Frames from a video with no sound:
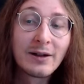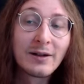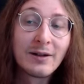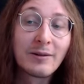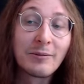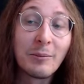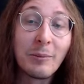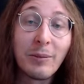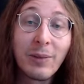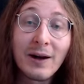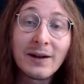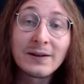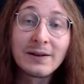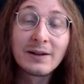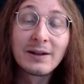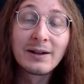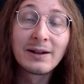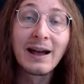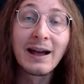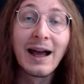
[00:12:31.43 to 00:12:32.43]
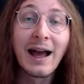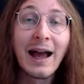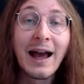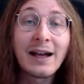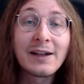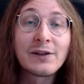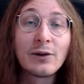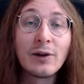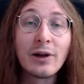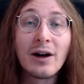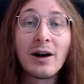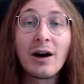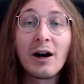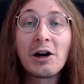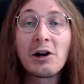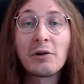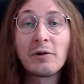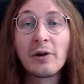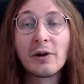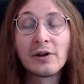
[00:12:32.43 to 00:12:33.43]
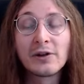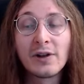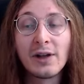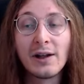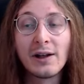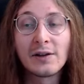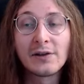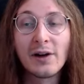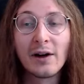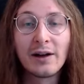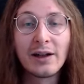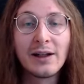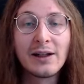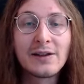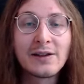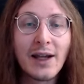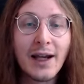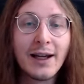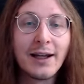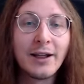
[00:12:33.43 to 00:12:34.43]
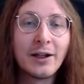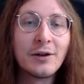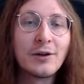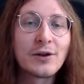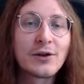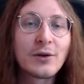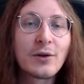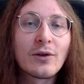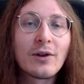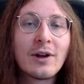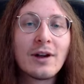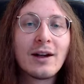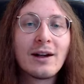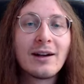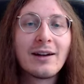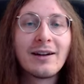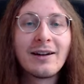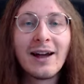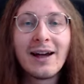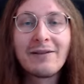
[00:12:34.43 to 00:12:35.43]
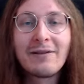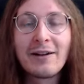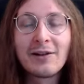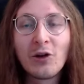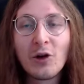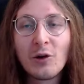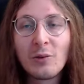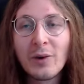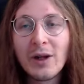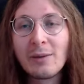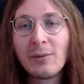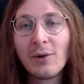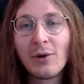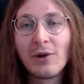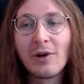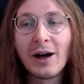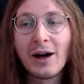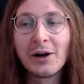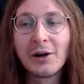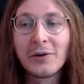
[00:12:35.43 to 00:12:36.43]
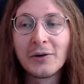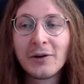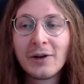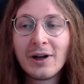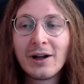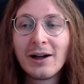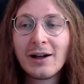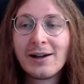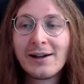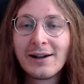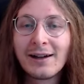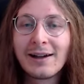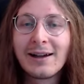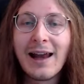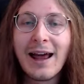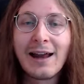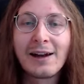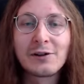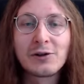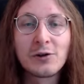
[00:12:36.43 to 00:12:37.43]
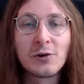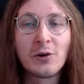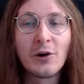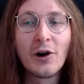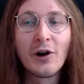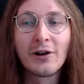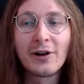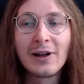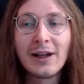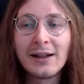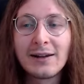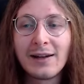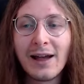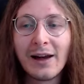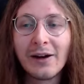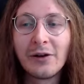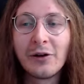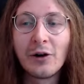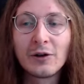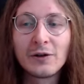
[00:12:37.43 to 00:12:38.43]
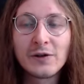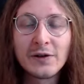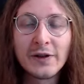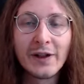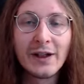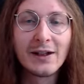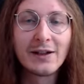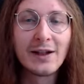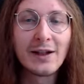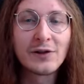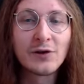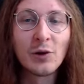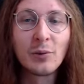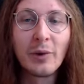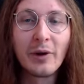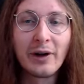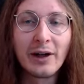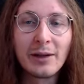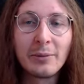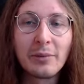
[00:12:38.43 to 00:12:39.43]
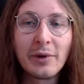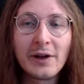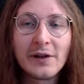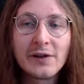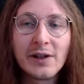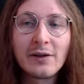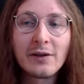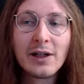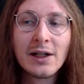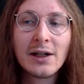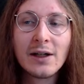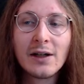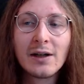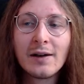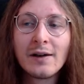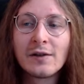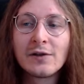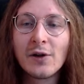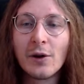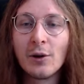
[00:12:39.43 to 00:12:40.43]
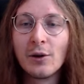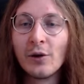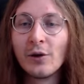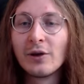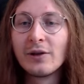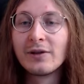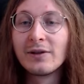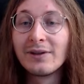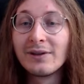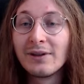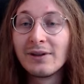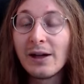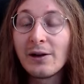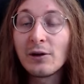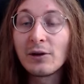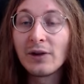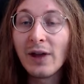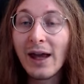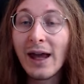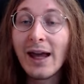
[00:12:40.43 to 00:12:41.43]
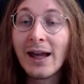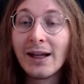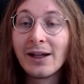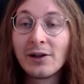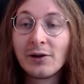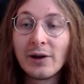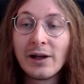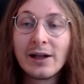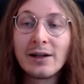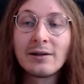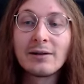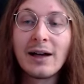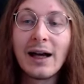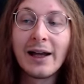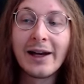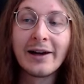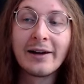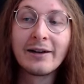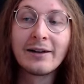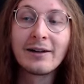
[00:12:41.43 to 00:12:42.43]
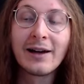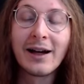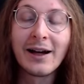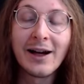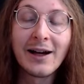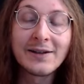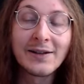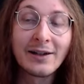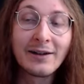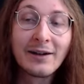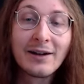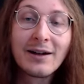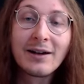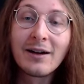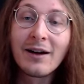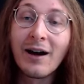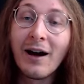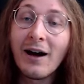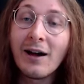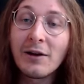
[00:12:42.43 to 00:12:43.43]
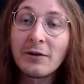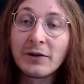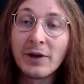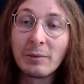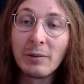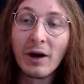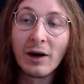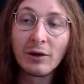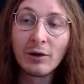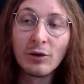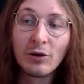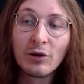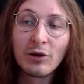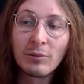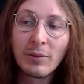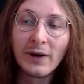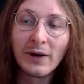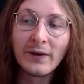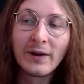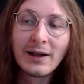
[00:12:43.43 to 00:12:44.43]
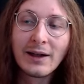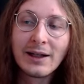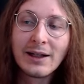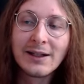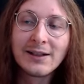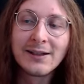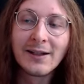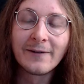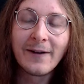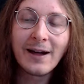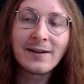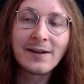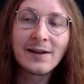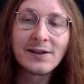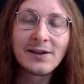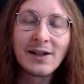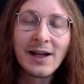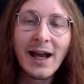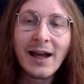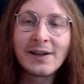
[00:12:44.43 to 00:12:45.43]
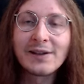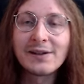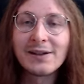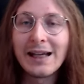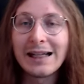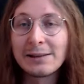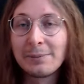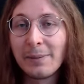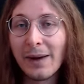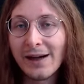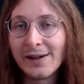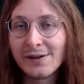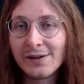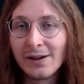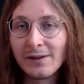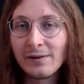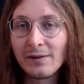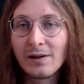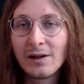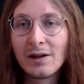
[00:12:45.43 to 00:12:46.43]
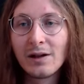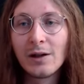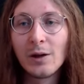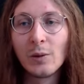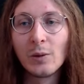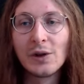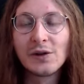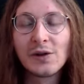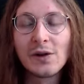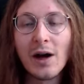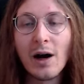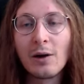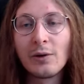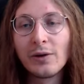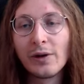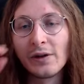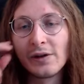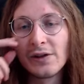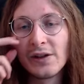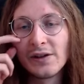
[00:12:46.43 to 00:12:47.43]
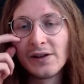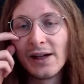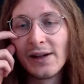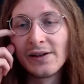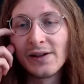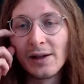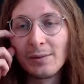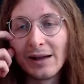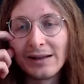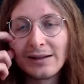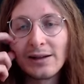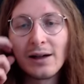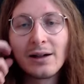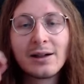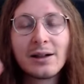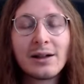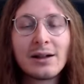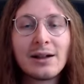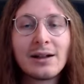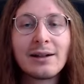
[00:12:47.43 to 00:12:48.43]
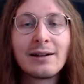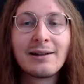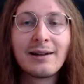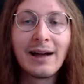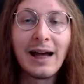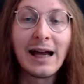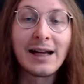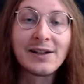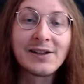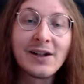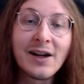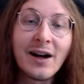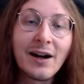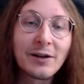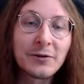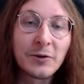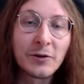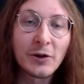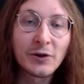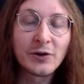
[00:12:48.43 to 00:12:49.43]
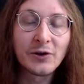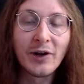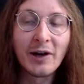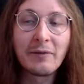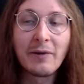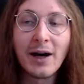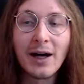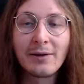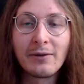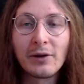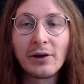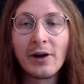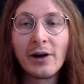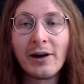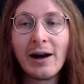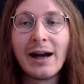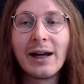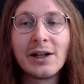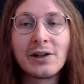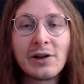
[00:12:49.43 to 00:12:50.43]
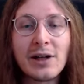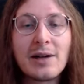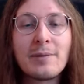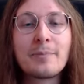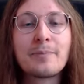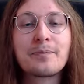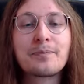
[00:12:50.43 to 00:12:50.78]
but actually all of her skills are insanely useful, even though people kind of glance through her kit and don't see it as super impressive. So then on the A3, and like I said, all of them are good, but the fact that she has that passive, which counters the CC meta, and she also does revive on her A3,